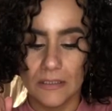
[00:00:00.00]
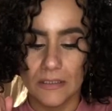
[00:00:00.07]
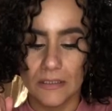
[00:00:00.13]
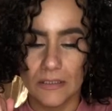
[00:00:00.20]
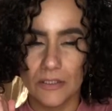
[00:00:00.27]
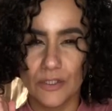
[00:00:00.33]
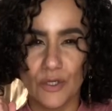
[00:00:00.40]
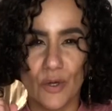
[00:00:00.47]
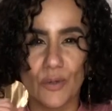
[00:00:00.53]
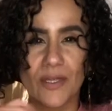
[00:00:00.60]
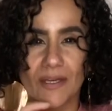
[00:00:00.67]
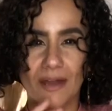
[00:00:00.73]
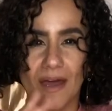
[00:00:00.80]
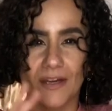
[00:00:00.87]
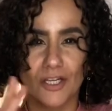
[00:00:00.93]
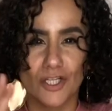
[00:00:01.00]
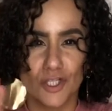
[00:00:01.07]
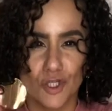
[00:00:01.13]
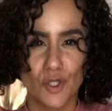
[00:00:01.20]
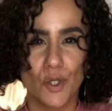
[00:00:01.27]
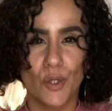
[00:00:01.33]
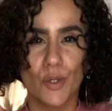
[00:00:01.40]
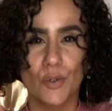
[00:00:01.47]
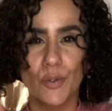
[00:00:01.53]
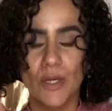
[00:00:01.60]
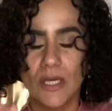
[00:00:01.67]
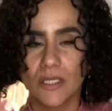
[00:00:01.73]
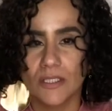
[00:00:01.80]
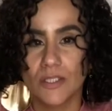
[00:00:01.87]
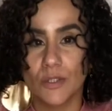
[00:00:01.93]
you know, get out of control
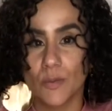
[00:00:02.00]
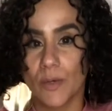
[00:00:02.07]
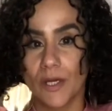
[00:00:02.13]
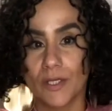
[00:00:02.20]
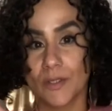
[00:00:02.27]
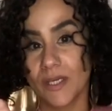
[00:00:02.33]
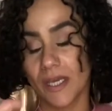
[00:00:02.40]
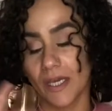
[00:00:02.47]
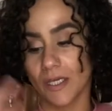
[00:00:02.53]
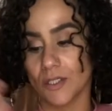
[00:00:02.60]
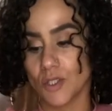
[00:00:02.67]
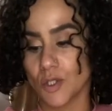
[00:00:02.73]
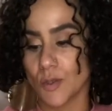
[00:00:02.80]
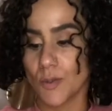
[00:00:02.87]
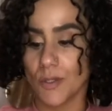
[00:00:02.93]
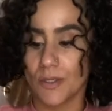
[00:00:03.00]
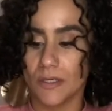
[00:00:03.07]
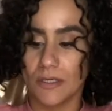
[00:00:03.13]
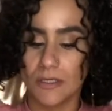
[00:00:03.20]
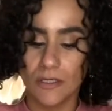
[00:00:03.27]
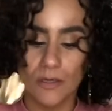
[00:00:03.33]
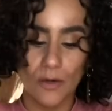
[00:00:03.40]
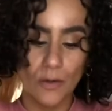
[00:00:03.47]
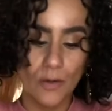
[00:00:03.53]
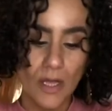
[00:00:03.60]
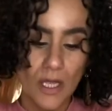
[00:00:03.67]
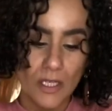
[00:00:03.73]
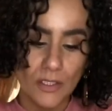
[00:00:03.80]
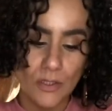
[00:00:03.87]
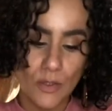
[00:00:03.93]
to where you can't control your ego.
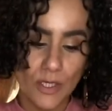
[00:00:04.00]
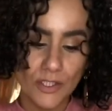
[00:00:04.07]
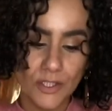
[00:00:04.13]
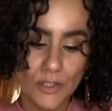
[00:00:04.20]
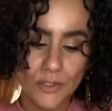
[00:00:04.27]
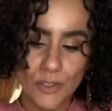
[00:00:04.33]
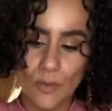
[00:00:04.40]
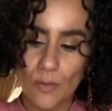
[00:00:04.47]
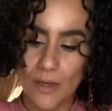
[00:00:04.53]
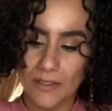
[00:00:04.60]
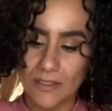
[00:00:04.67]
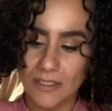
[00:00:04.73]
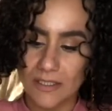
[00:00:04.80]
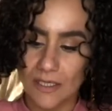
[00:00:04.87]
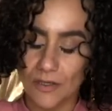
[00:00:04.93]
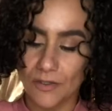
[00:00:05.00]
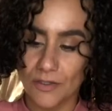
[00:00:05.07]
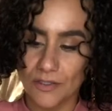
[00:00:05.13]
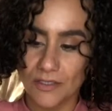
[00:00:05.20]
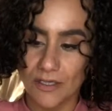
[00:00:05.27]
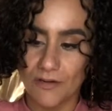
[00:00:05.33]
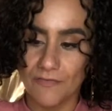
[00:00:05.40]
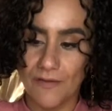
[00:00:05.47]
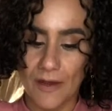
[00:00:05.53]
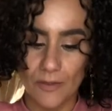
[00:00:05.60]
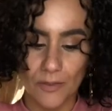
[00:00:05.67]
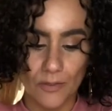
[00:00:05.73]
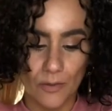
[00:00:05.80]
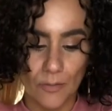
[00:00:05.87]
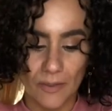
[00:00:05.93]
You also don't want to sell yourself out.
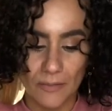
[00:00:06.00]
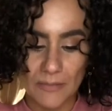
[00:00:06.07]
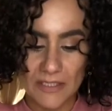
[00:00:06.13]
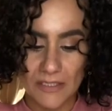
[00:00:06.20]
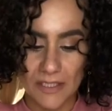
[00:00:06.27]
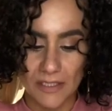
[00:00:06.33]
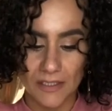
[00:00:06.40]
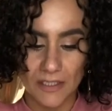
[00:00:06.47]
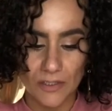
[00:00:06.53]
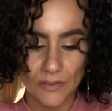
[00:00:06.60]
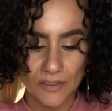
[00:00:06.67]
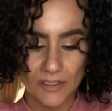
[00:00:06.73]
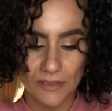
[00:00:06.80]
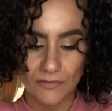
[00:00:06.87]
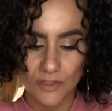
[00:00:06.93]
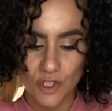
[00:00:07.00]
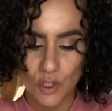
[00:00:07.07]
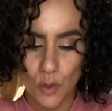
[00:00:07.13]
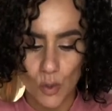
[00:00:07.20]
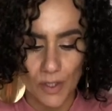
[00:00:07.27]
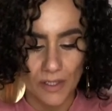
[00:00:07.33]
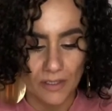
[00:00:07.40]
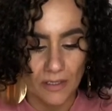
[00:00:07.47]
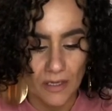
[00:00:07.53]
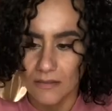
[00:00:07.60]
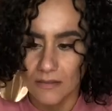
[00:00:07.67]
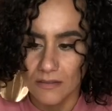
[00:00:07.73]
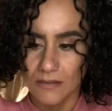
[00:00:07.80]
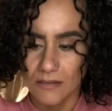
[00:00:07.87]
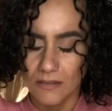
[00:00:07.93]
You don't want to be selling yourself short
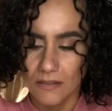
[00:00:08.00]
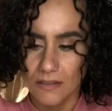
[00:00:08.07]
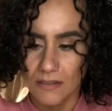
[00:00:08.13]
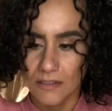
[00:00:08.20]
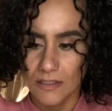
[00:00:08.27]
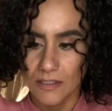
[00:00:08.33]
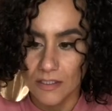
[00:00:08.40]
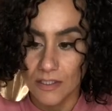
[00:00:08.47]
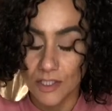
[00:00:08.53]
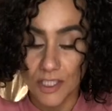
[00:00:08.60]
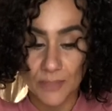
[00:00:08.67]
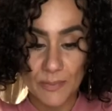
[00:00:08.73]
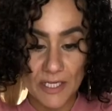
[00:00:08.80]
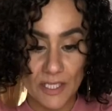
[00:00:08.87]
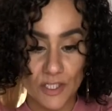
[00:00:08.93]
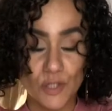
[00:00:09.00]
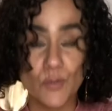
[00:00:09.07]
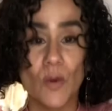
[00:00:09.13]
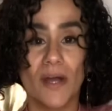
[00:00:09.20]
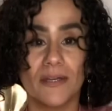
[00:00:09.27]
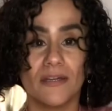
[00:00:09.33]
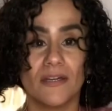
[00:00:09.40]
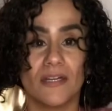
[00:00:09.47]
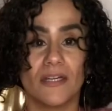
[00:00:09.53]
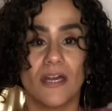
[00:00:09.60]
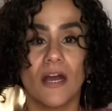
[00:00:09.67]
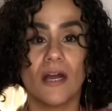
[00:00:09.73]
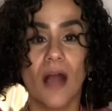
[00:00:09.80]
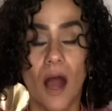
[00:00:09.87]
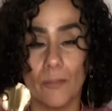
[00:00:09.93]
just because you want to
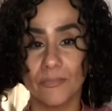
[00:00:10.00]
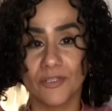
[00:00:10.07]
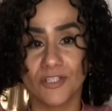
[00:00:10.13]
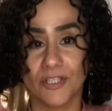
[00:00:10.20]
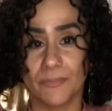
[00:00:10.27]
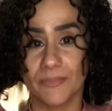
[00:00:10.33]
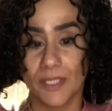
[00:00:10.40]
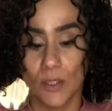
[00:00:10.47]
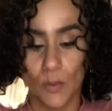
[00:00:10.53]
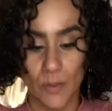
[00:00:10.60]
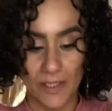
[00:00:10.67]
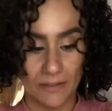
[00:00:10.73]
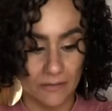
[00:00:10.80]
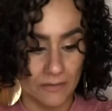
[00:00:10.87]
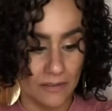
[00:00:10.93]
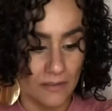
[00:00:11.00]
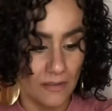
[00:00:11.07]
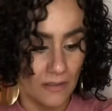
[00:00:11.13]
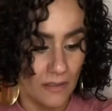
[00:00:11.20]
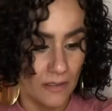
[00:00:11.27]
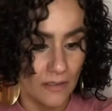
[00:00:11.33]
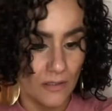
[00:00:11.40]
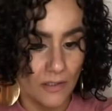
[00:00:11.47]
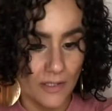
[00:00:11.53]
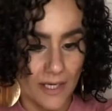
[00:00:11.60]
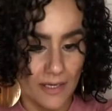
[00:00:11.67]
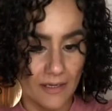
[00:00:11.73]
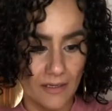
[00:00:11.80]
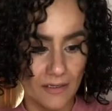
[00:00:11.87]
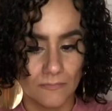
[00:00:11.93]
accomplish something quickly,
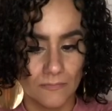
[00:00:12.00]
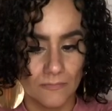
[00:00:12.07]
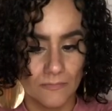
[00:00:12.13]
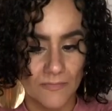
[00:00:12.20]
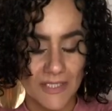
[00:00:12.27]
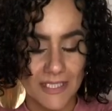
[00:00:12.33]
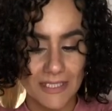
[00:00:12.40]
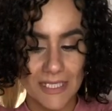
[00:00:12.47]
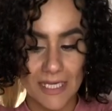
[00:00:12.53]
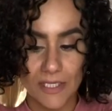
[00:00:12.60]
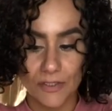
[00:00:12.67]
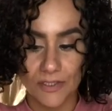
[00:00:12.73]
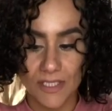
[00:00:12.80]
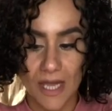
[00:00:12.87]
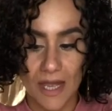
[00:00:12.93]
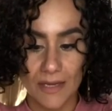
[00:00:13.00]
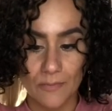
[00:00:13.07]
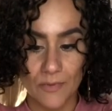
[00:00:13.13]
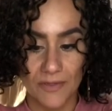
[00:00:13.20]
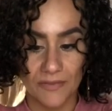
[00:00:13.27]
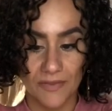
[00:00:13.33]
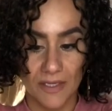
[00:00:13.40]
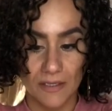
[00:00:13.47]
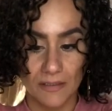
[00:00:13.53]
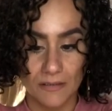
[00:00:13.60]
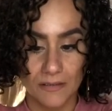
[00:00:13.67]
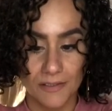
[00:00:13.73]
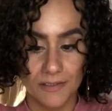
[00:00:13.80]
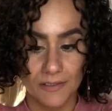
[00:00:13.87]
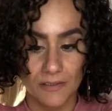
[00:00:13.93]
okay? Take your time with
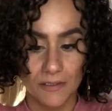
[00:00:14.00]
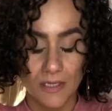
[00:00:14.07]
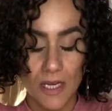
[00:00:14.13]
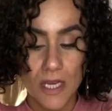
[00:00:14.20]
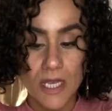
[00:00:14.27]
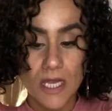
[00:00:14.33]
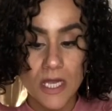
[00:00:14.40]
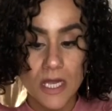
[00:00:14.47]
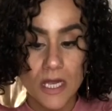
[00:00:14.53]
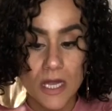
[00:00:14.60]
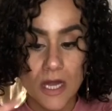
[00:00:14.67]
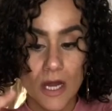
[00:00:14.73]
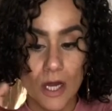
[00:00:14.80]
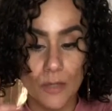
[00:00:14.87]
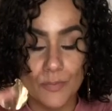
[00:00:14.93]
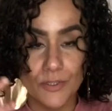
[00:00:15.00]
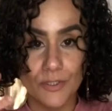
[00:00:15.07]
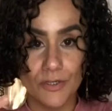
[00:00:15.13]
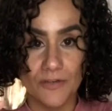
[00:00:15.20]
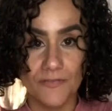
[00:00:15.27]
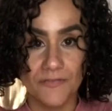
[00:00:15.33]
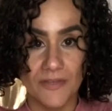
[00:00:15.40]
things. Observe